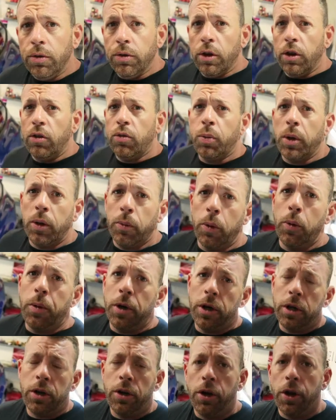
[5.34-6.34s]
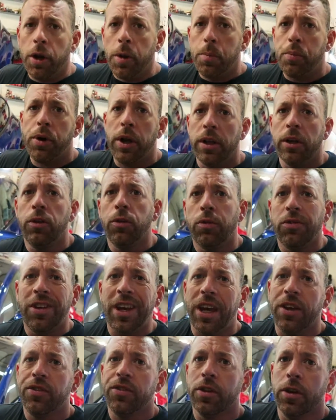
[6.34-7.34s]
So this week we're working on a brand new
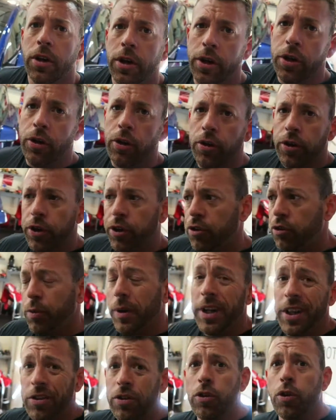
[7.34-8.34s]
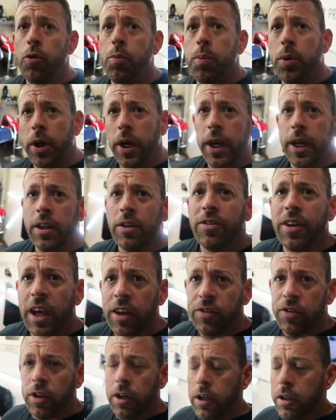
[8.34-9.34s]
Tesla, another 22 plate
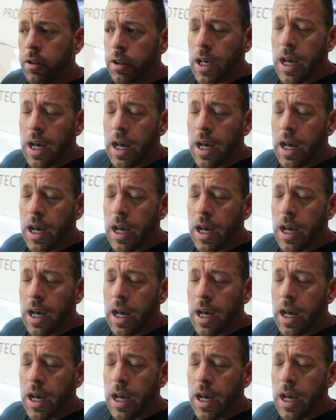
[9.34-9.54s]
Tesla,